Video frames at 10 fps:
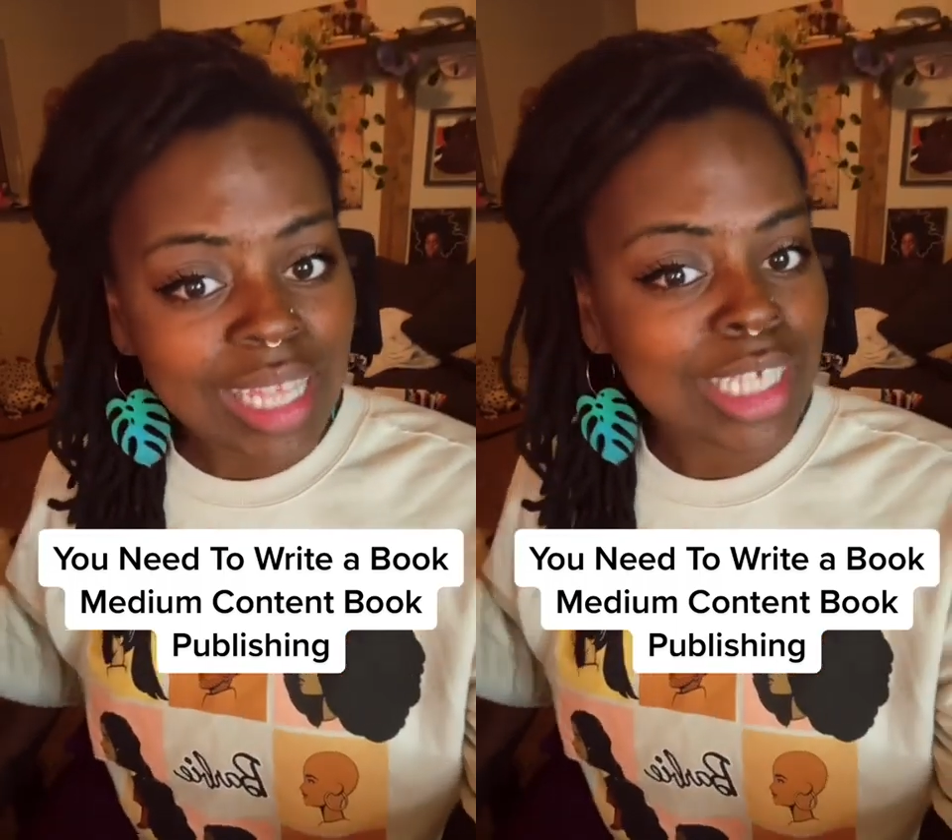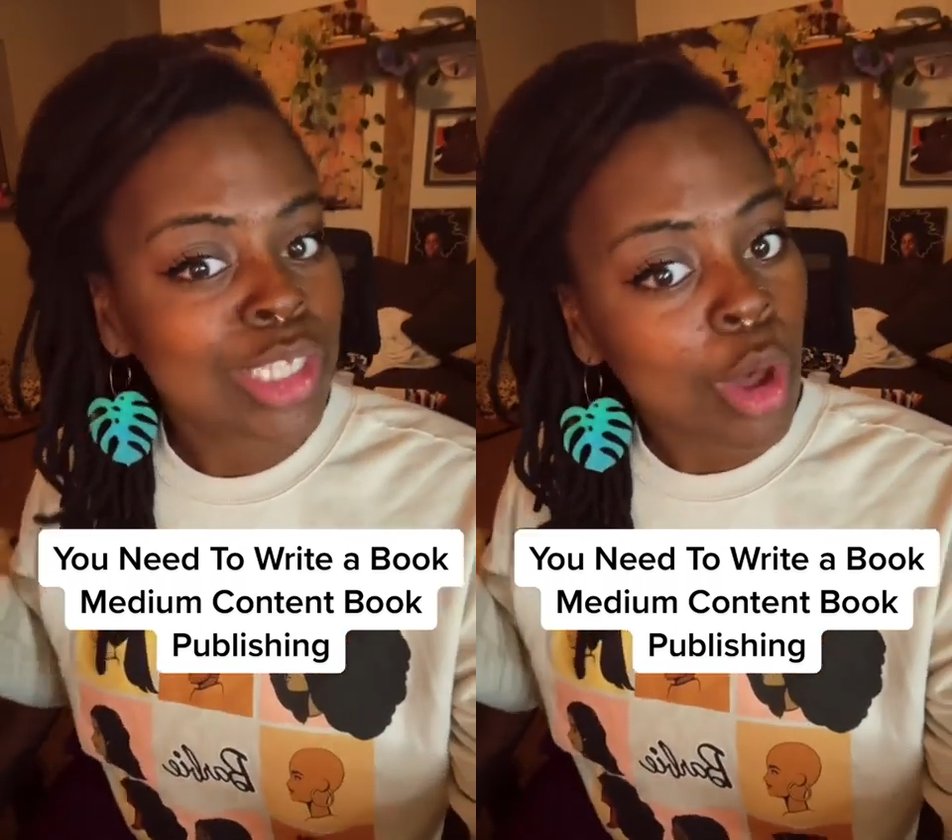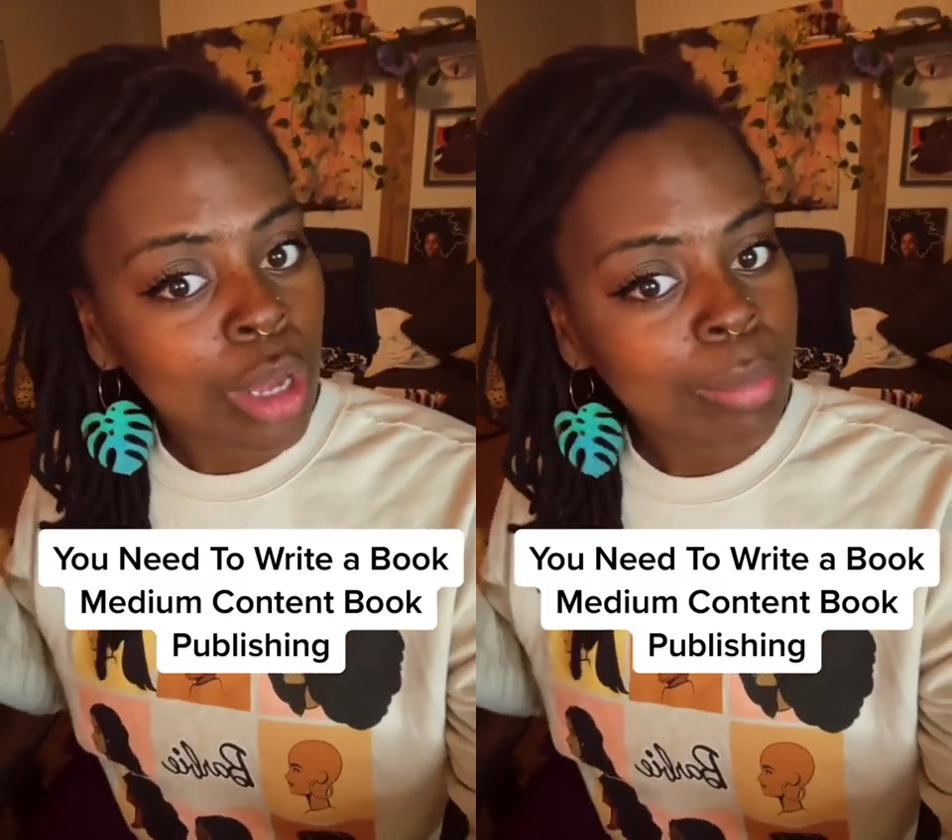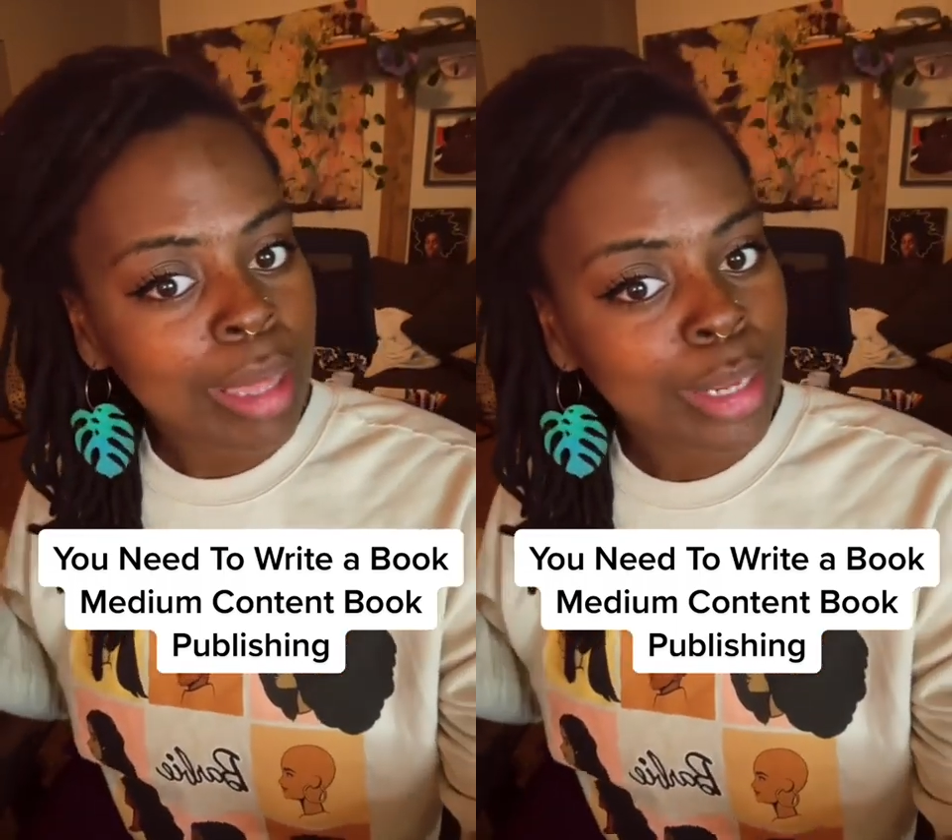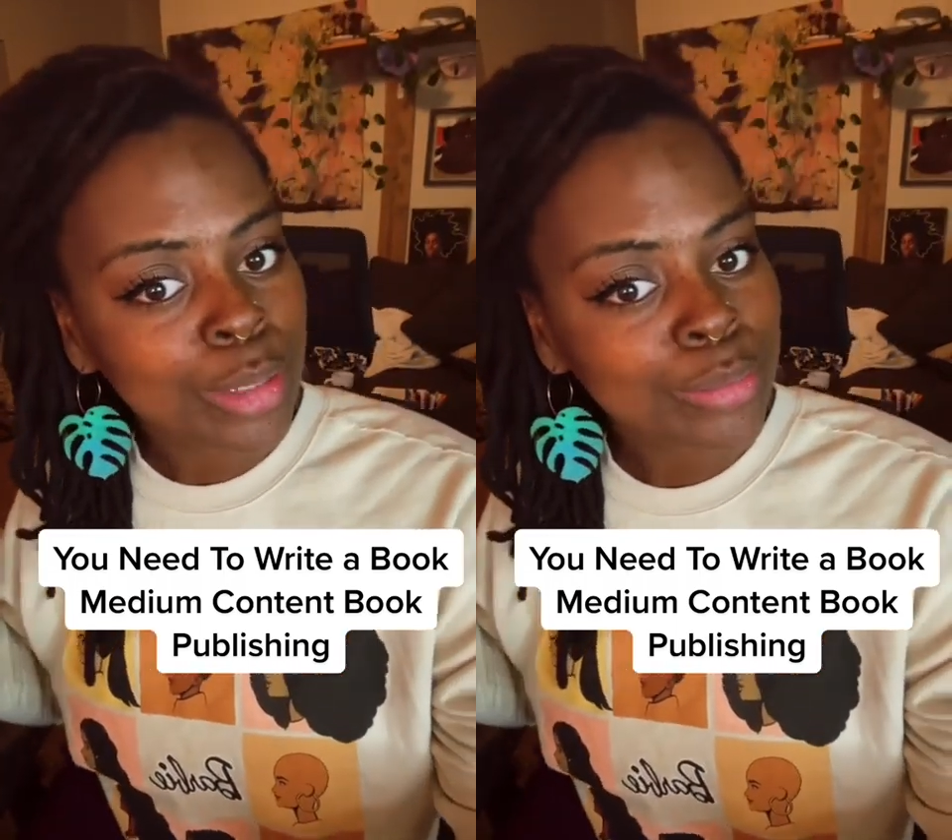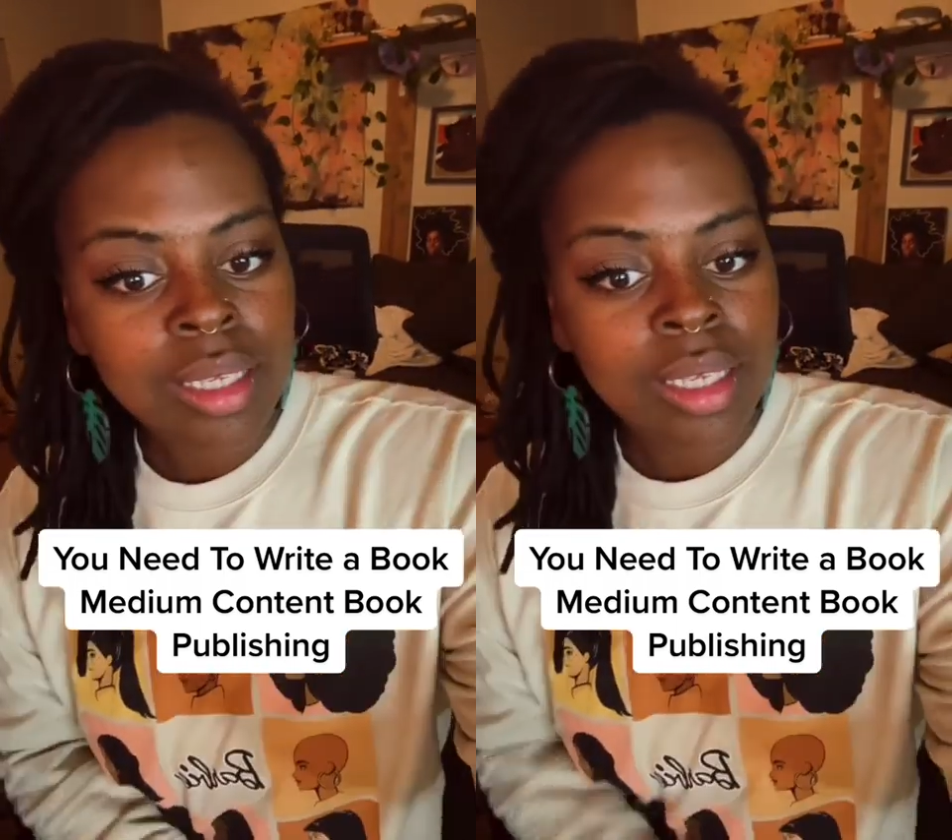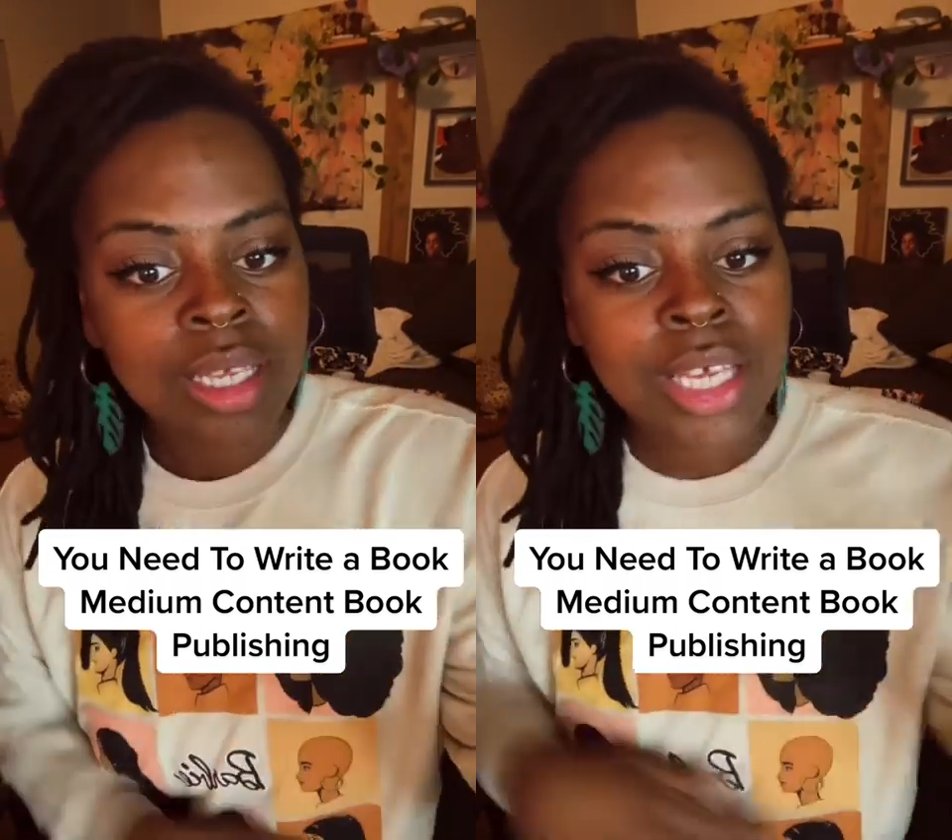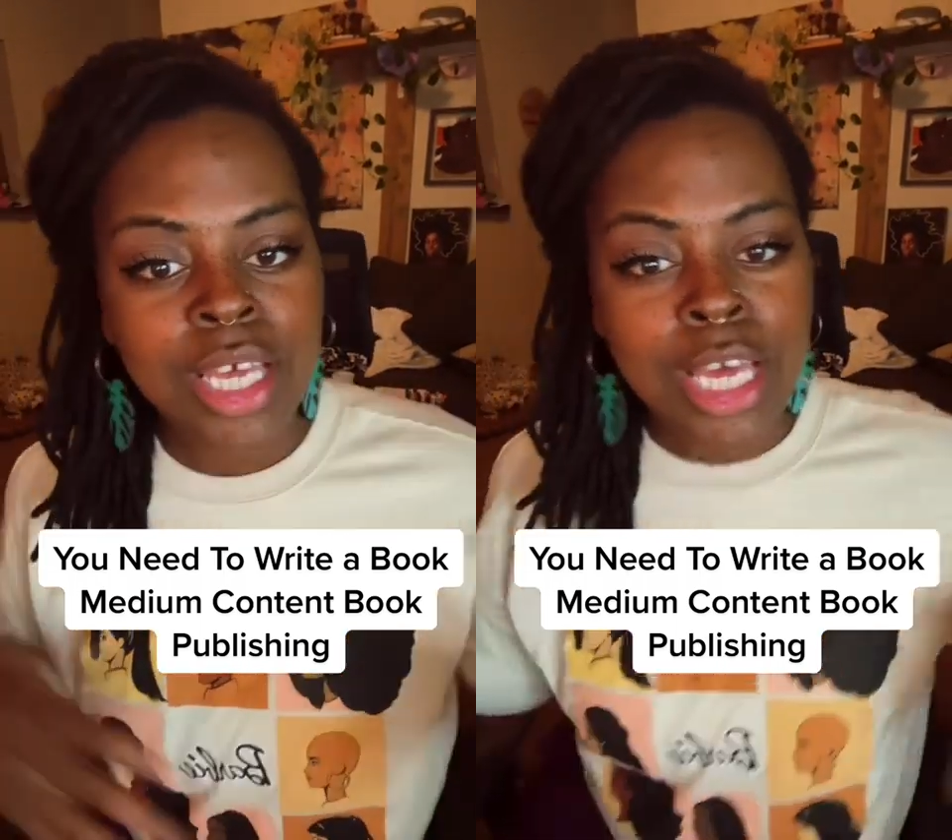let's talk about
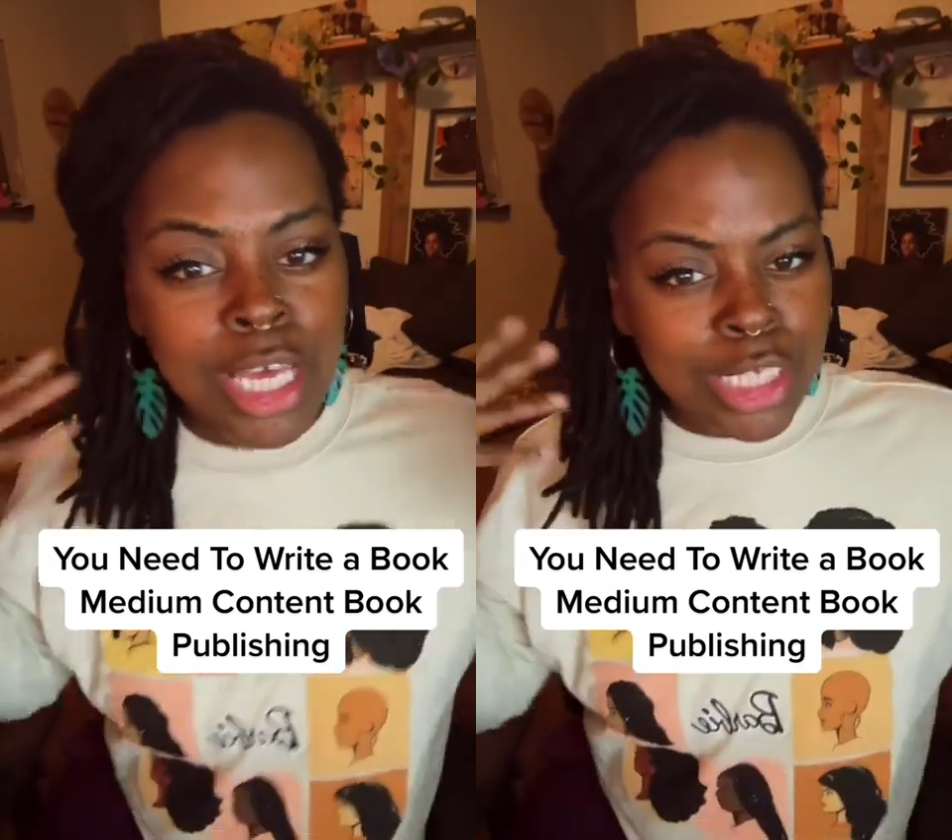it.